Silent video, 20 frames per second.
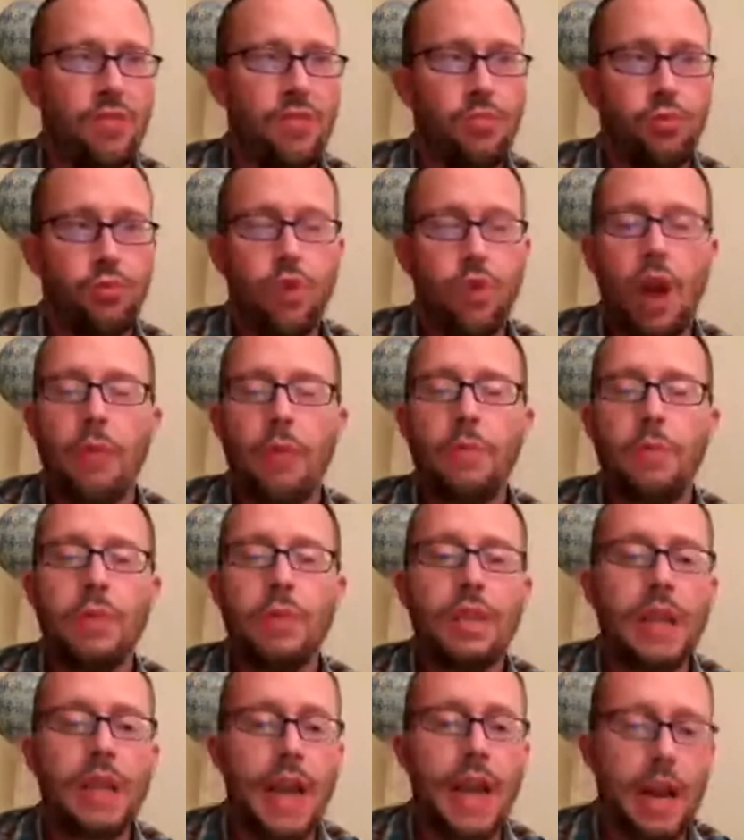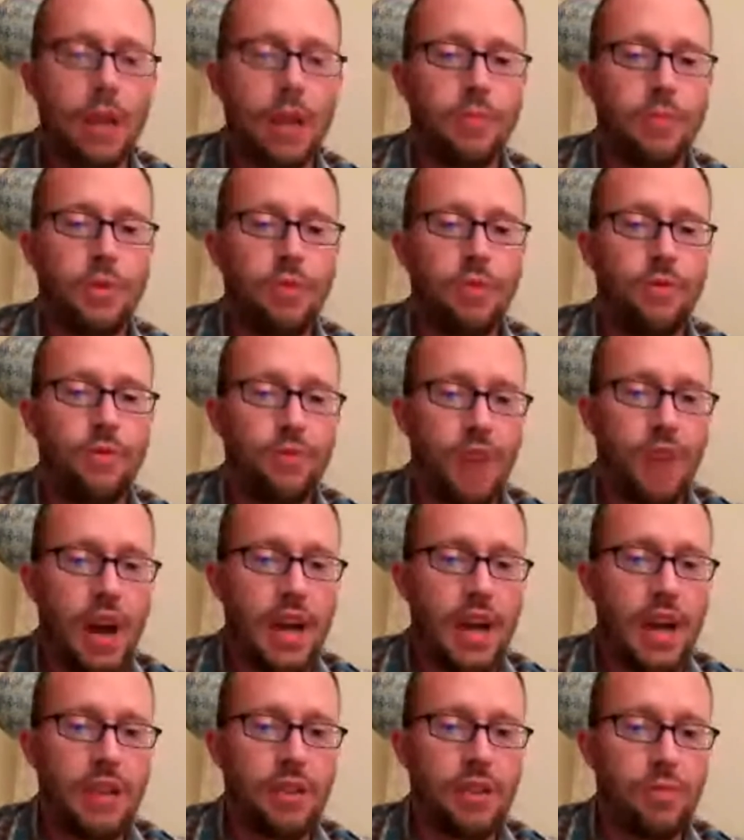they're probably going to help you
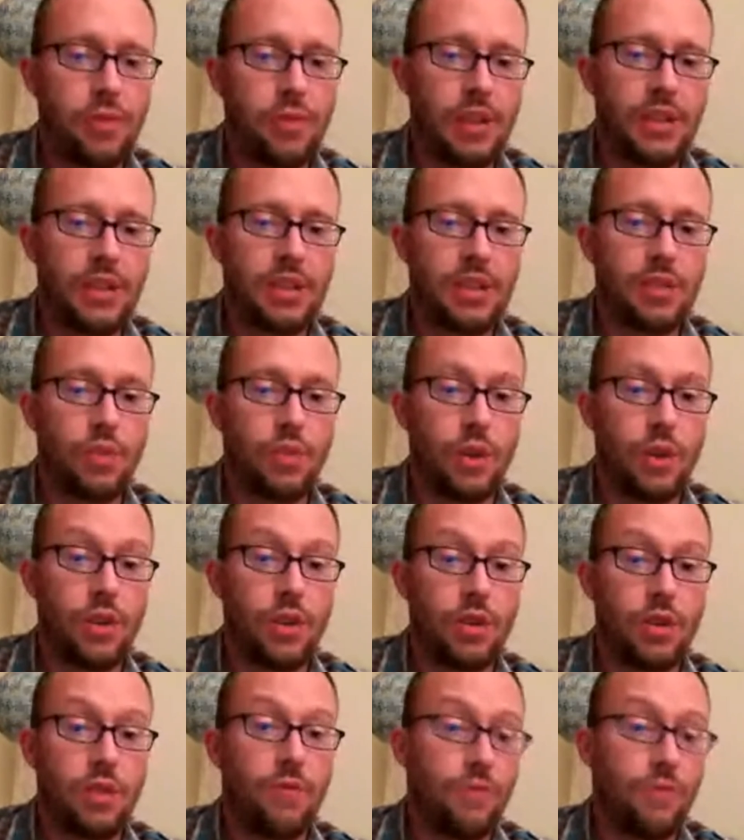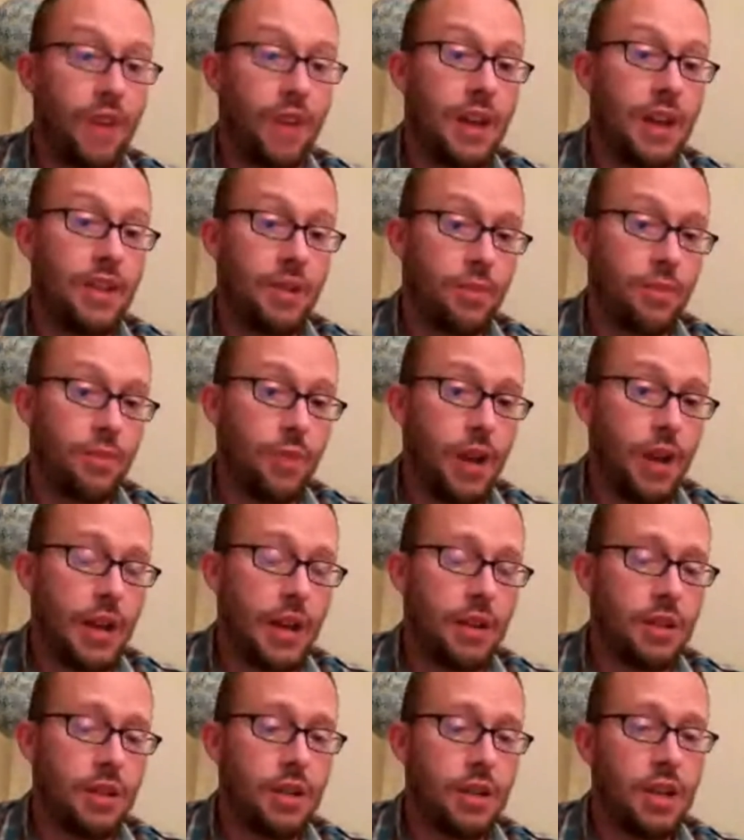find the places where you can find
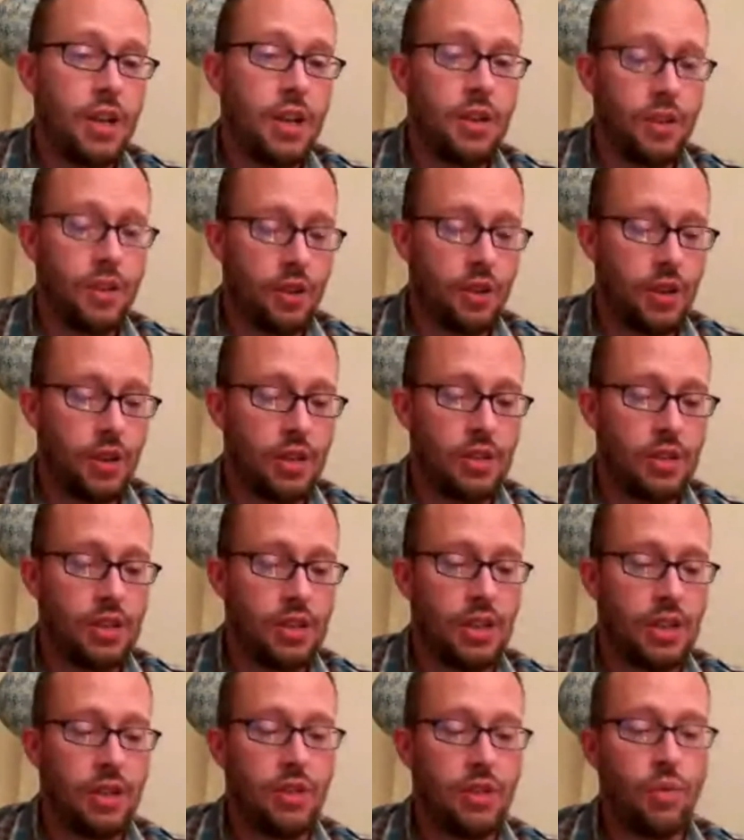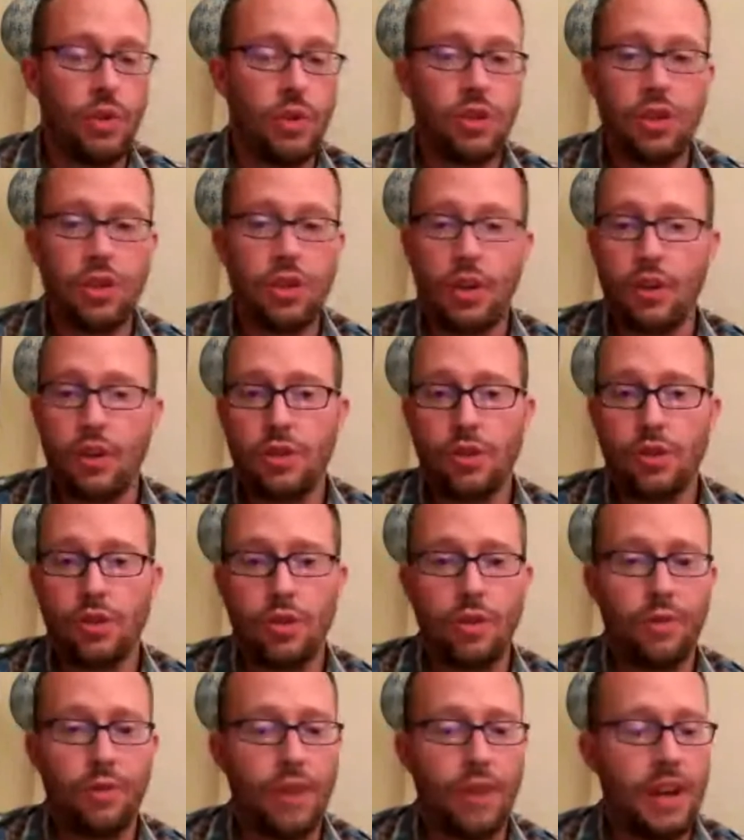their brand. They're going to tell you which liquor
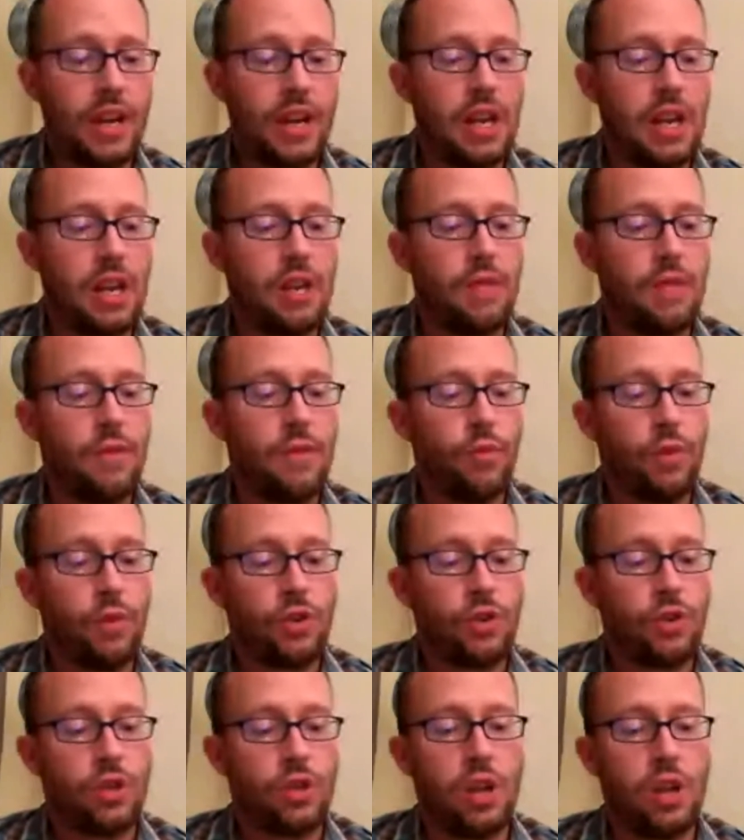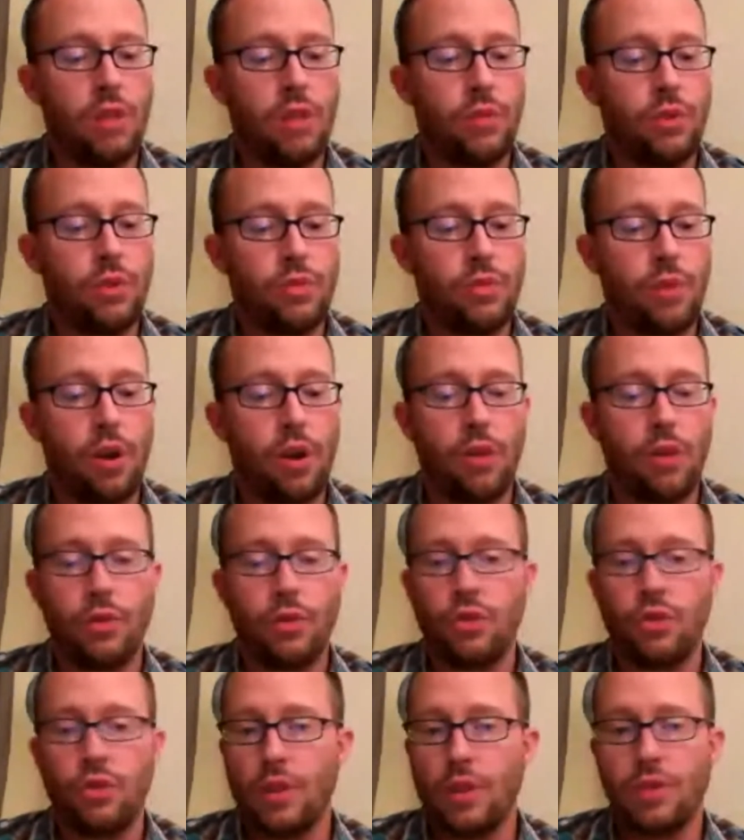store to find it in, which club, which bar,
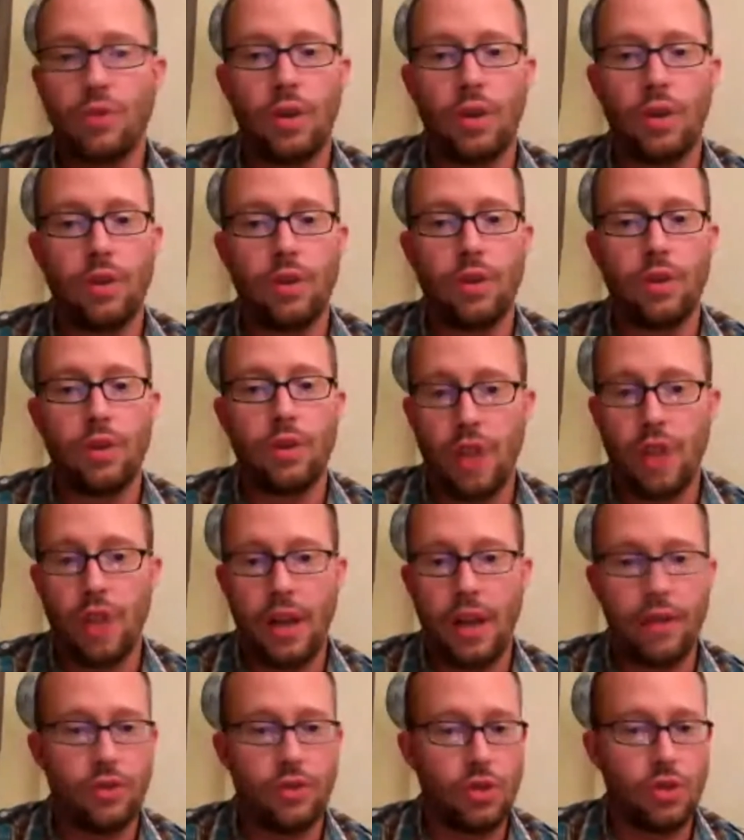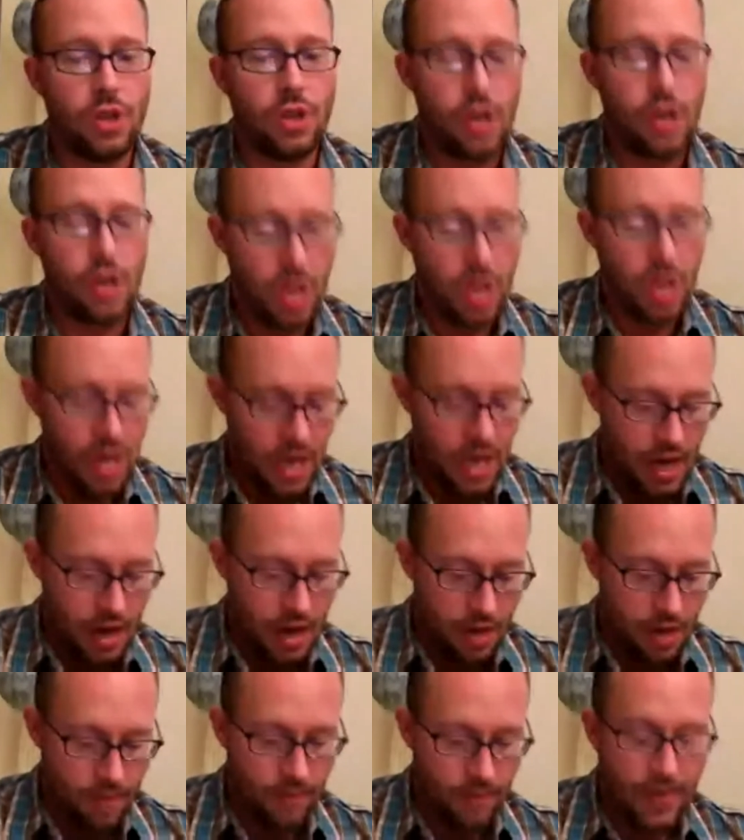which restaurant, which lounge.
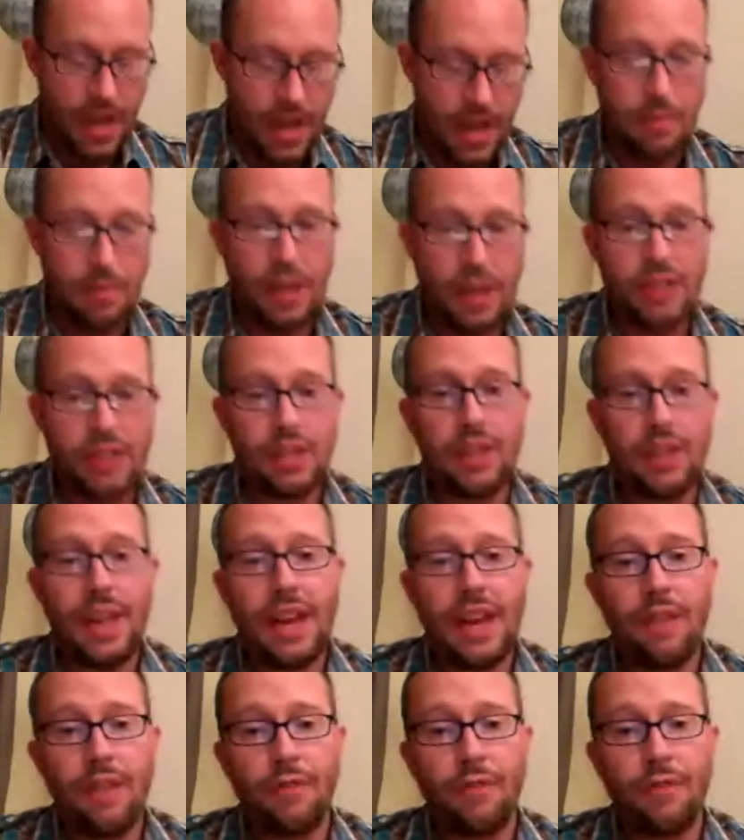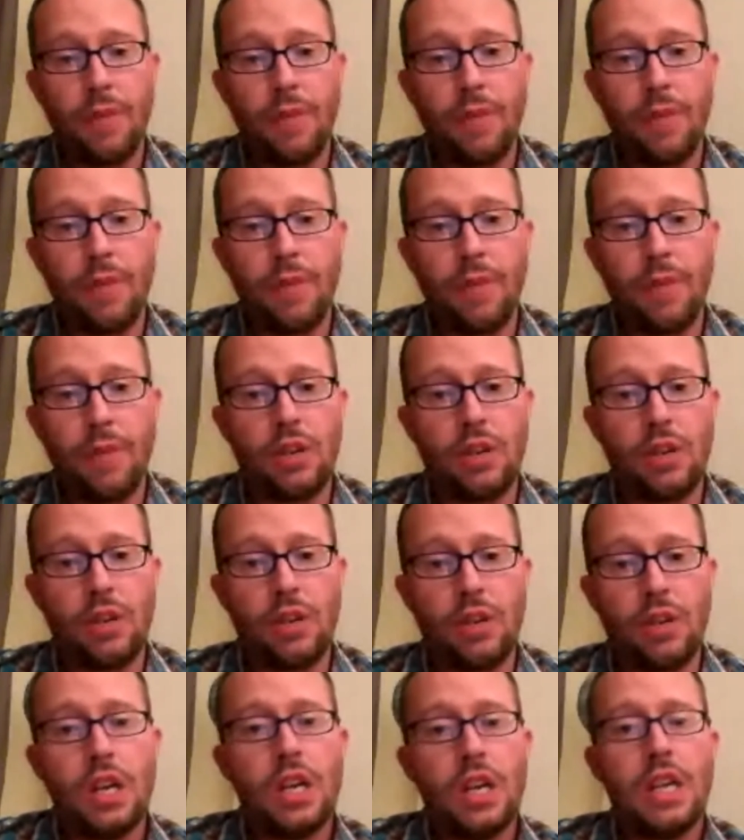And based on that
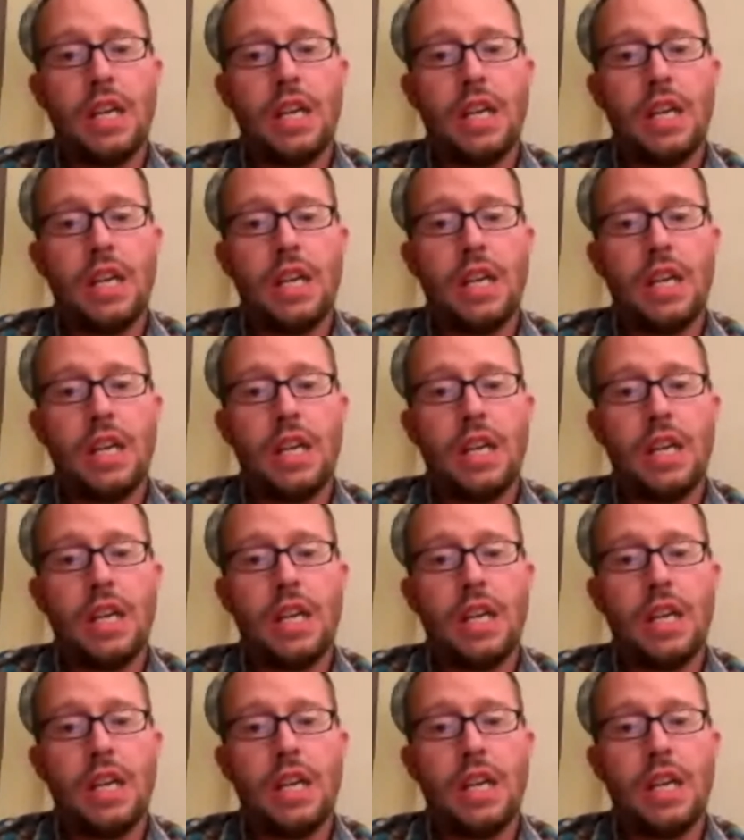information,